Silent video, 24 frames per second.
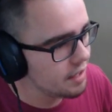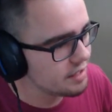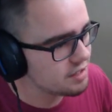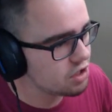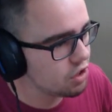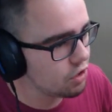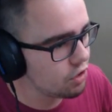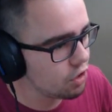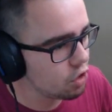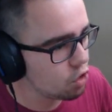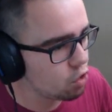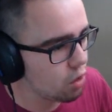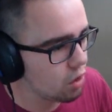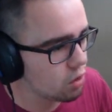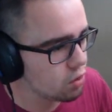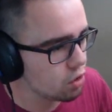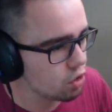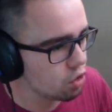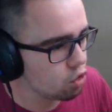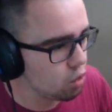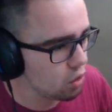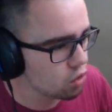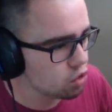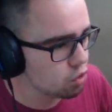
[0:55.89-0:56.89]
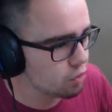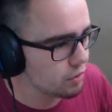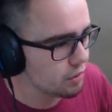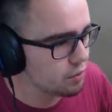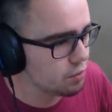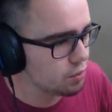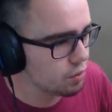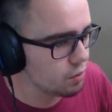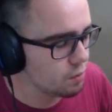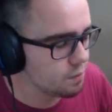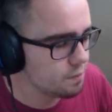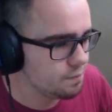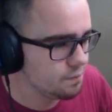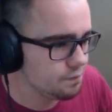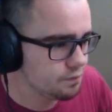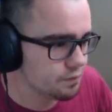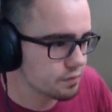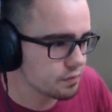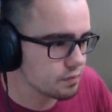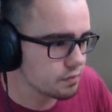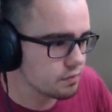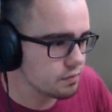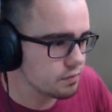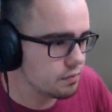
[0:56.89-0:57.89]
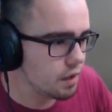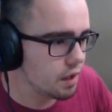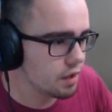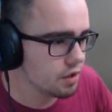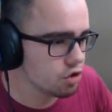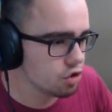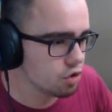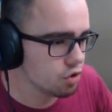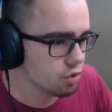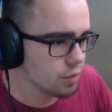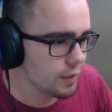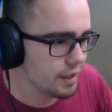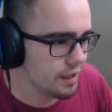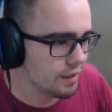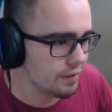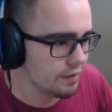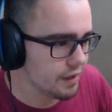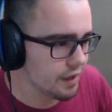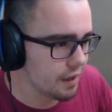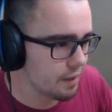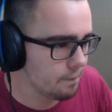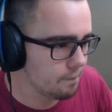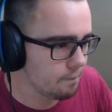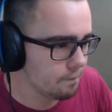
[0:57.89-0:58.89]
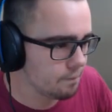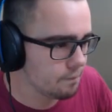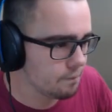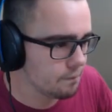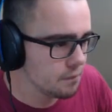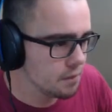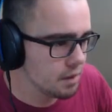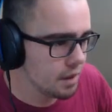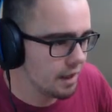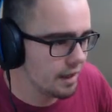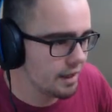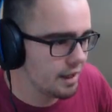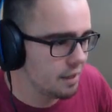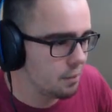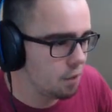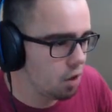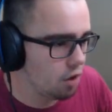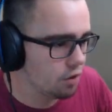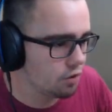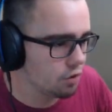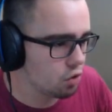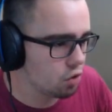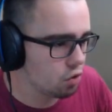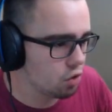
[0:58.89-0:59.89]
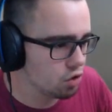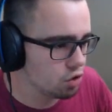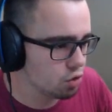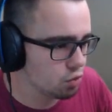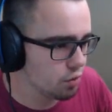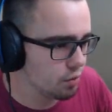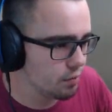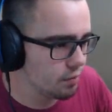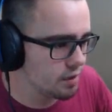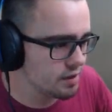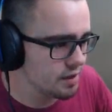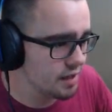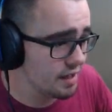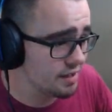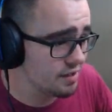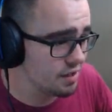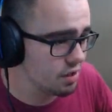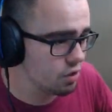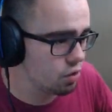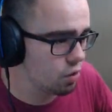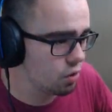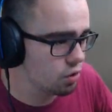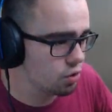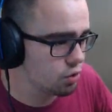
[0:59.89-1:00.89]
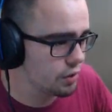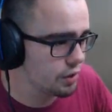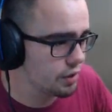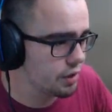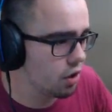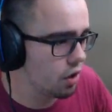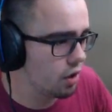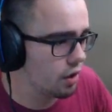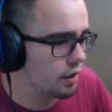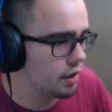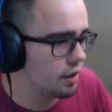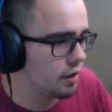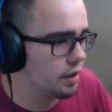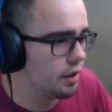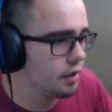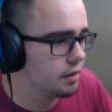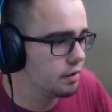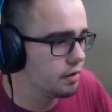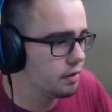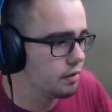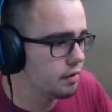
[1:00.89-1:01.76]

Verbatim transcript: is to the grocery room, and as soon as we get there, and I keep calling it the grocery room because it has a grocery cart in it.